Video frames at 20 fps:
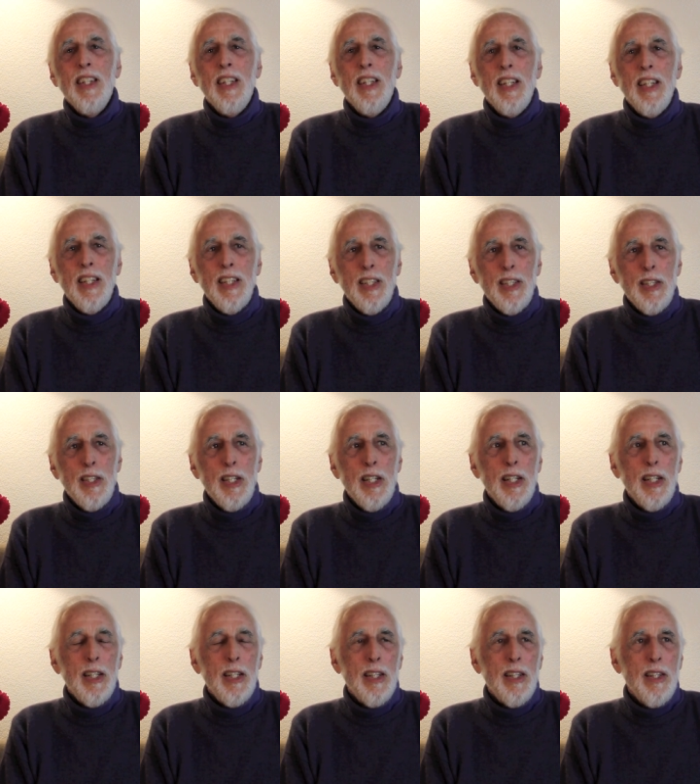and
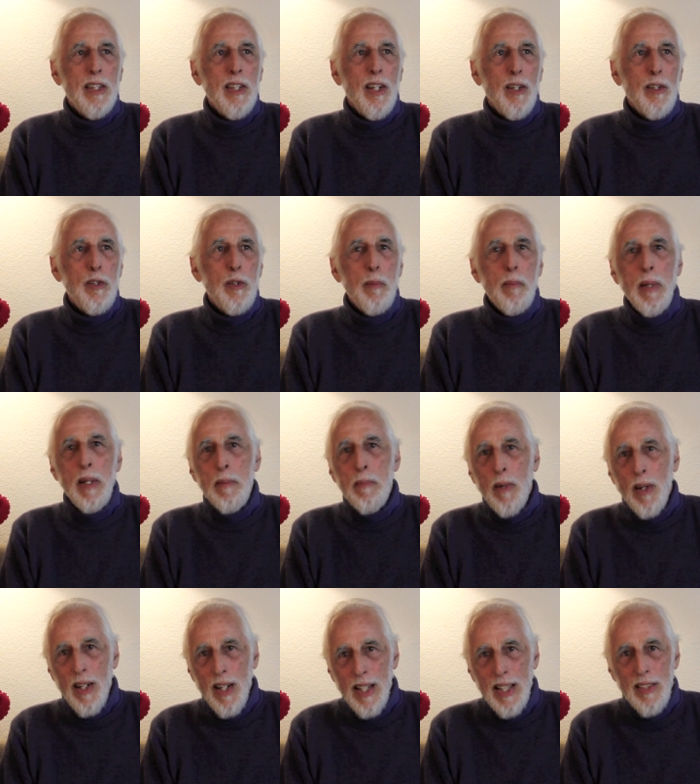Nanda
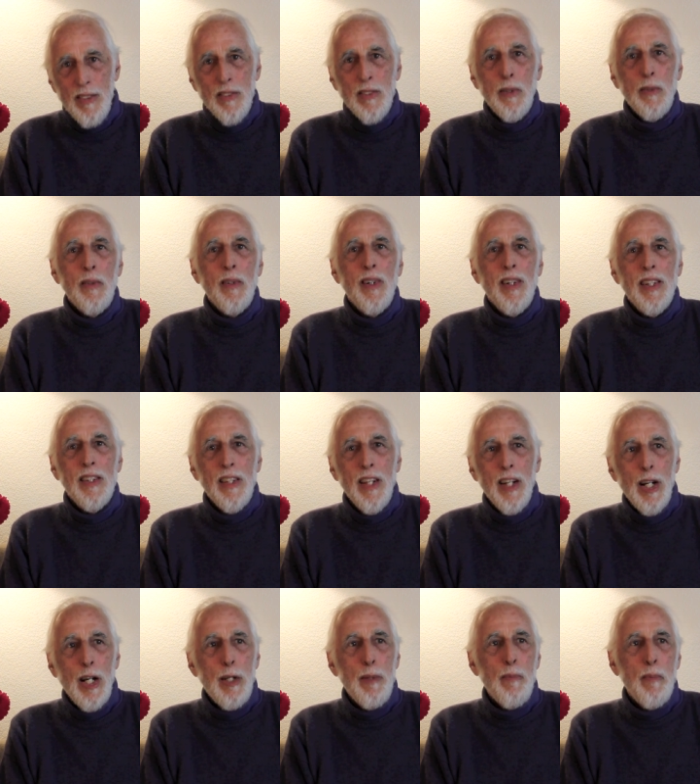Mai, so on,
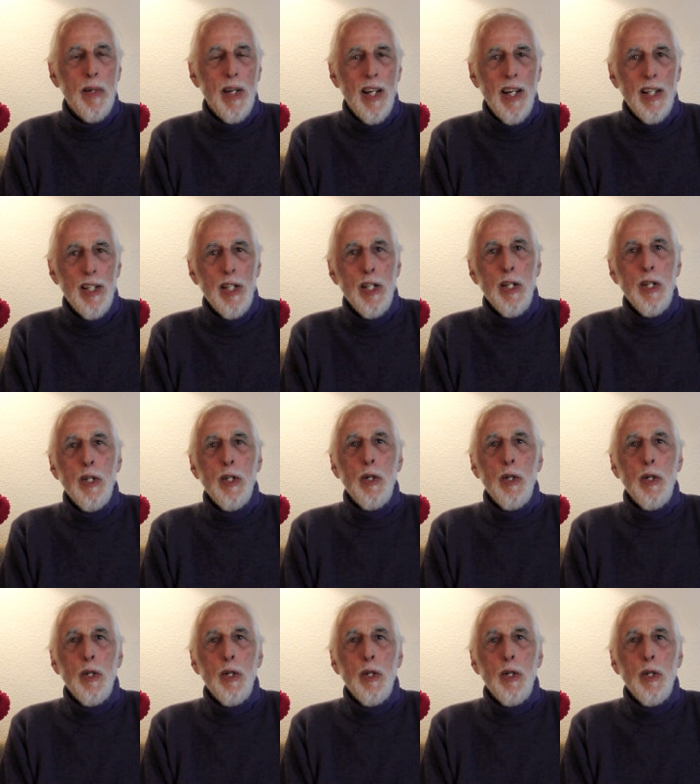that I met.